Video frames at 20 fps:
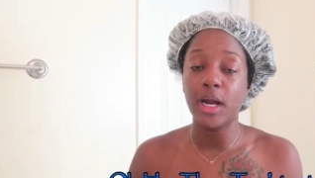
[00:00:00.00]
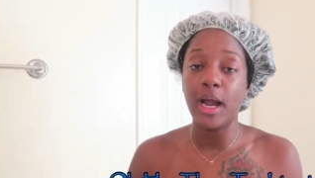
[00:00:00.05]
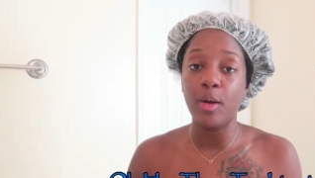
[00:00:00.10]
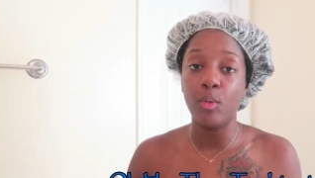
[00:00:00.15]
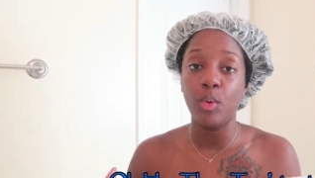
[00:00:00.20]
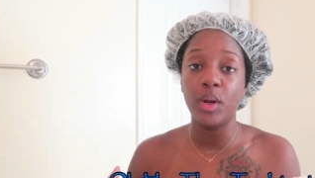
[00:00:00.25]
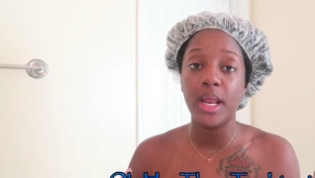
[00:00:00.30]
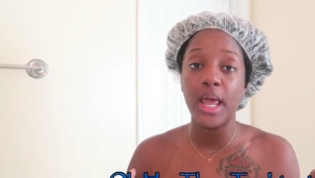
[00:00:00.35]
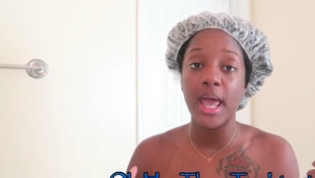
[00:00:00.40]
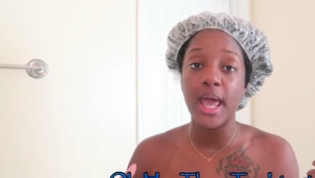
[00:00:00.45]
I
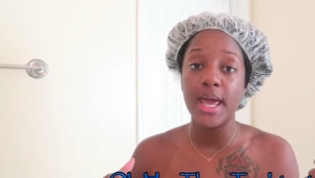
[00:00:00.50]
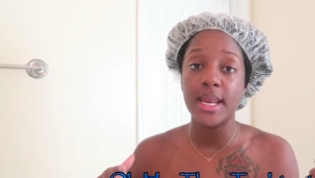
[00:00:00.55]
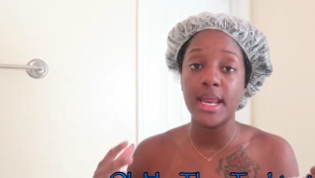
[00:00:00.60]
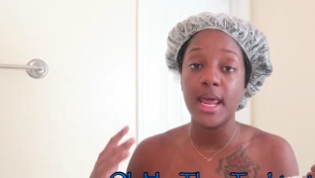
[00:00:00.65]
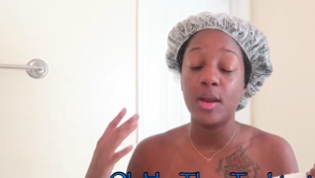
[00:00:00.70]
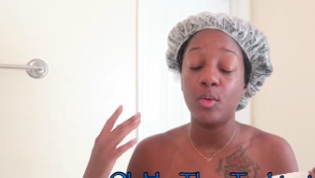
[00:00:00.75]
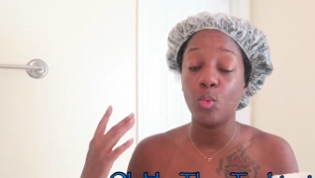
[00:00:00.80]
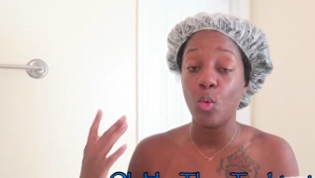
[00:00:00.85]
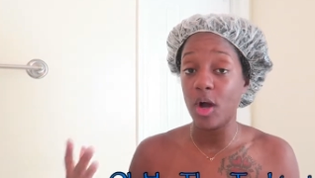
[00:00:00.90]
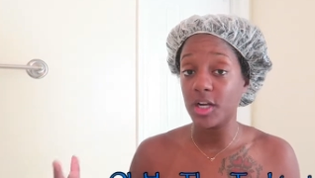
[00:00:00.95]
went ahead
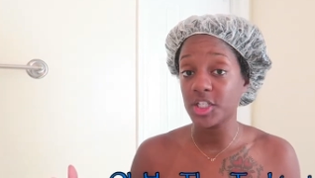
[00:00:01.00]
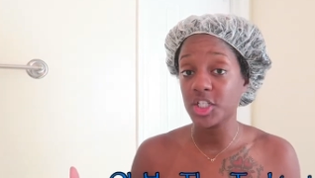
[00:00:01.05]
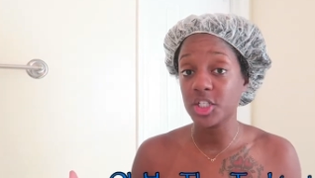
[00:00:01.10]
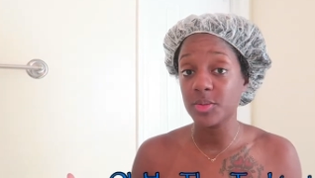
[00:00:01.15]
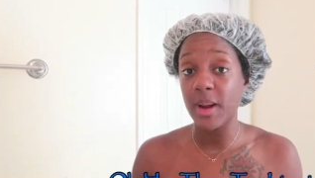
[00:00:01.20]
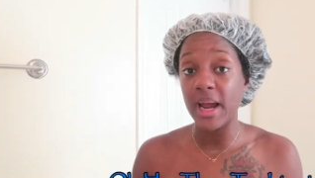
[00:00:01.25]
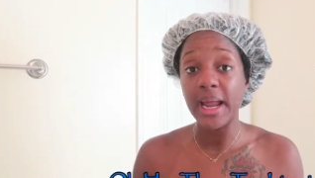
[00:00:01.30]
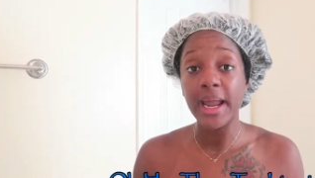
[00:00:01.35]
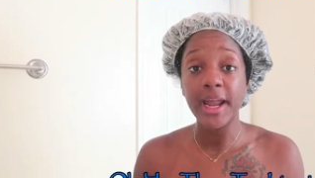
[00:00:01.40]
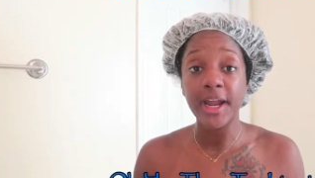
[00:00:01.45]
and washed
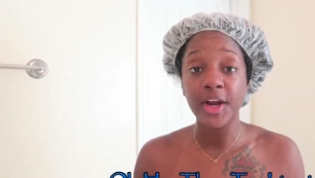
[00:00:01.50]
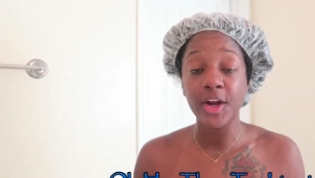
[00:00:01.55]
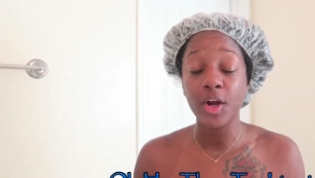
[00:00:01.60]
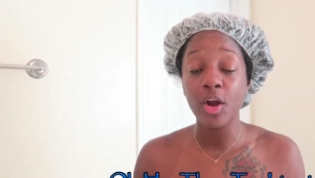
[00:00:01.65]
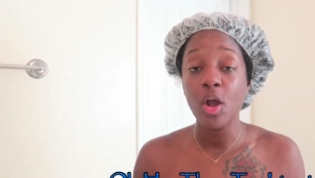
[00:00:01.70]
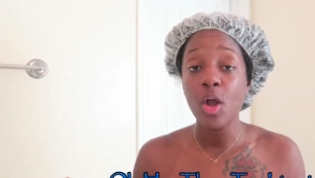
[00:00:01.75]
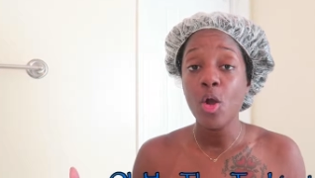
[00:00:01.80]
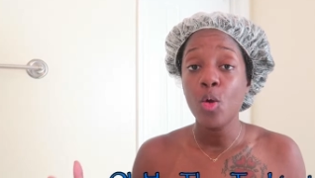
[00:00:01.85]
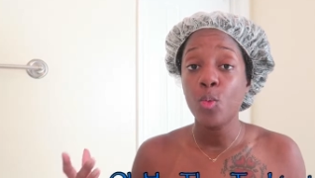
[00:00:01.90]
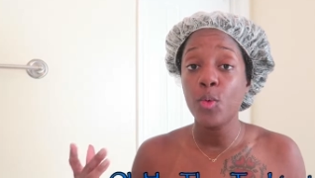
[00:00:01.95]
my
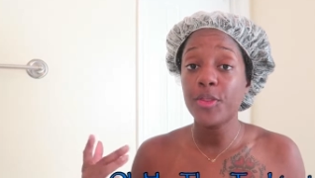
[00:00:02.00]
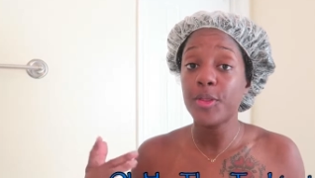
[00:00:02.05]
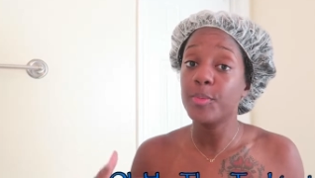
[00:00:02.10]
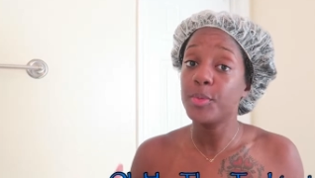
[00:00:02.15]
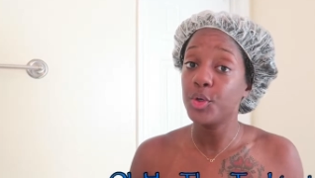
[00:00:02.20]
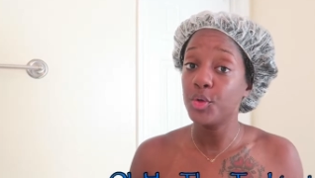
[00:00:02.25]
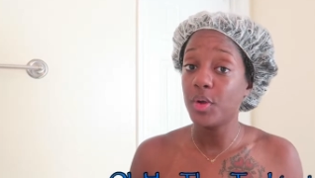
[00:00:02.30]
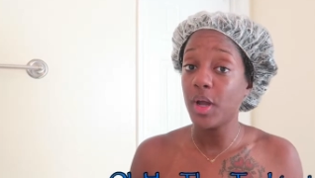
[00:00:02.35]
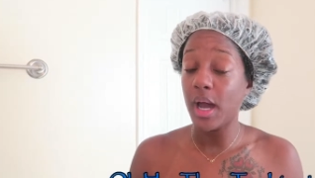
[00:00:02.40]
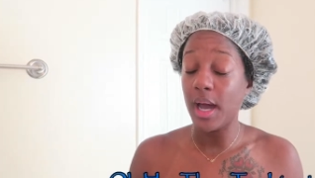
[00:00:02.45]
hair with the
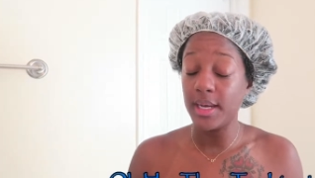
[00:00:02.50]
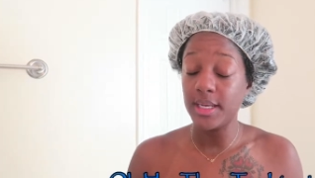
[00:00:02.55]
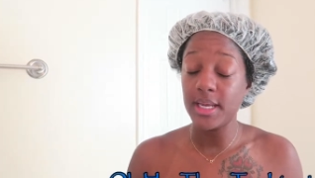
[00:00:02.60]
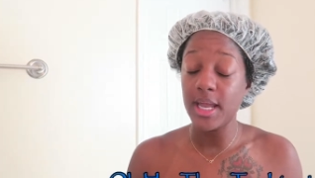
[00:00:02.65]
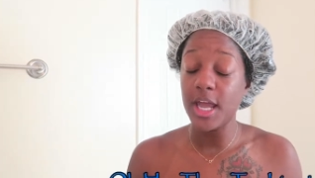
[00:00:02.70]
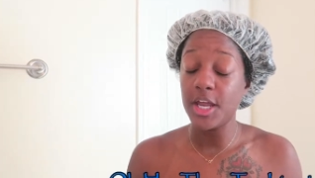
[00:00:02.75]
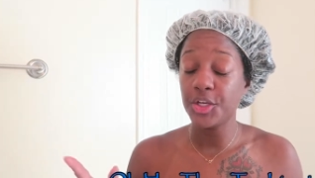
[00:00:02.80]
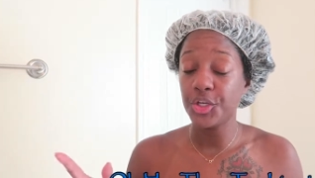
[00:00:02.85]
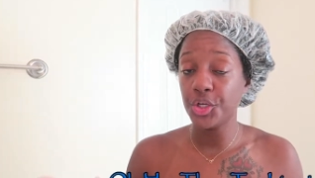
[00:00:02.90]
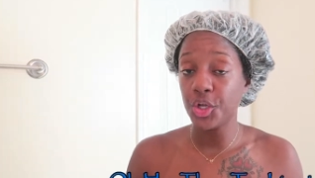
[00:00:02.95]
Manuka
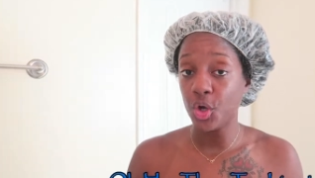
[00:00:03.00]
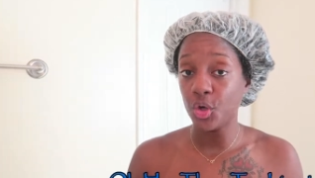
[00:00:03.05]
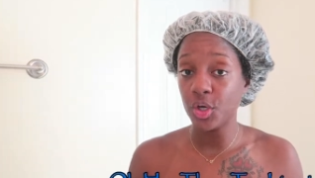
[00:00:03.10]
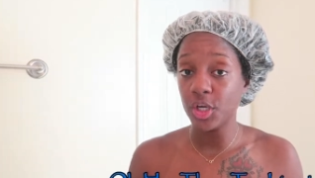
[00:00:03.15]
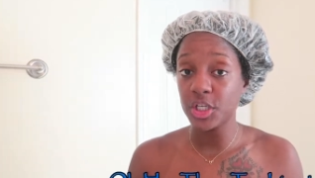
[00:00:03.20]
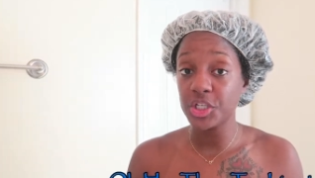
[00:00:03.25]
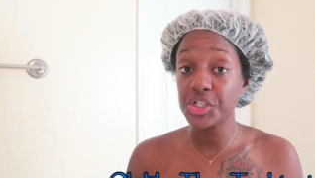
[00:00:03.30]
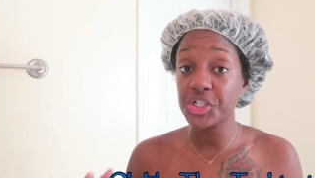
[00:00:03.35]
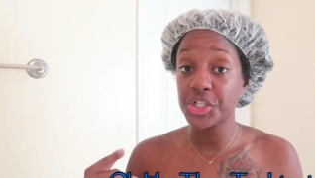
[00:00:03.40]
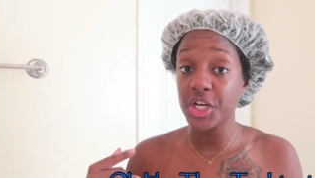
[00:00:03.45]
Honey and
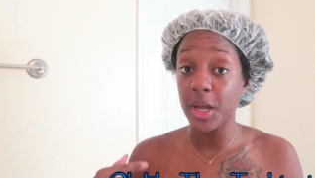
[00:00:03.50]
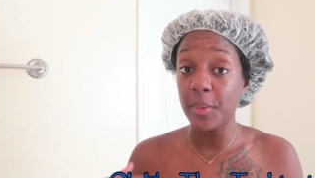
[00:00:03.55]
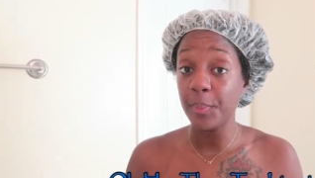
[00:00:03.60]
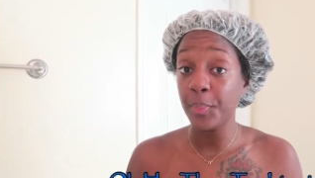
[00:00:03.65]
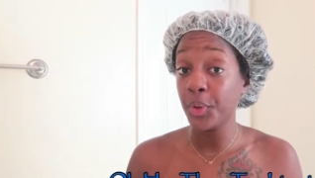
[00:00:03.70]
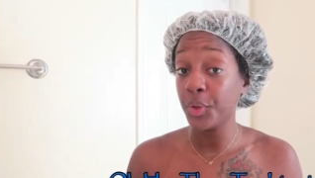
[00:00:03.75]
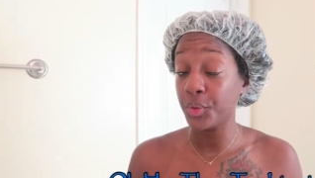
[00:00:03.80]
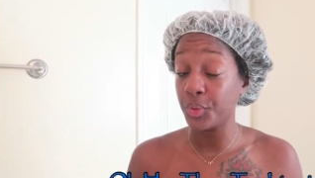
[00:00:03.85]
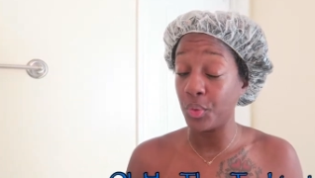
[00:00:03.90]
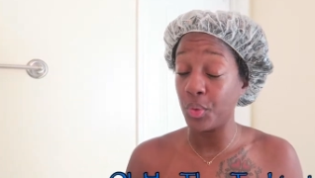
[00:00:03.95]
Yogurt
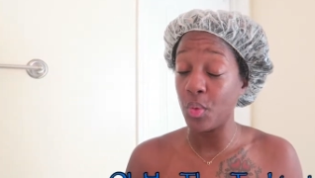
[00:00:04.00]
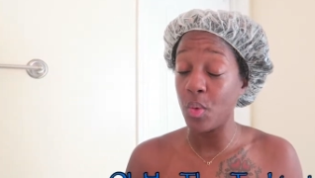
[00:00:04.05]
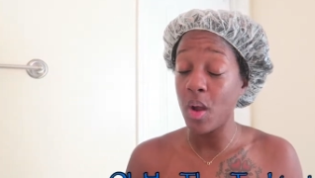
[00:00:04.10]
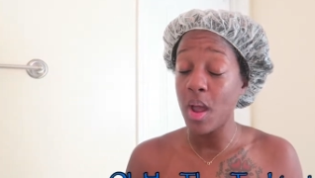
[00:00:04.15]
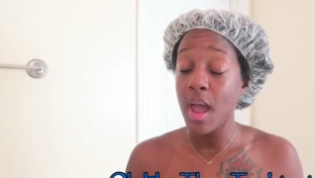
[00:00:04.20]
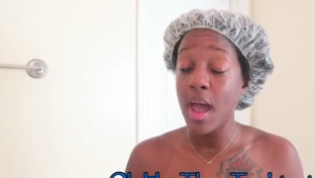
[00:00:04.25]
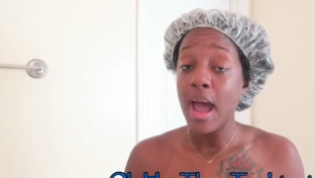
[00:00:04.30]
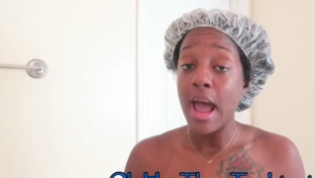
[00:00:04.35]
Shampoo.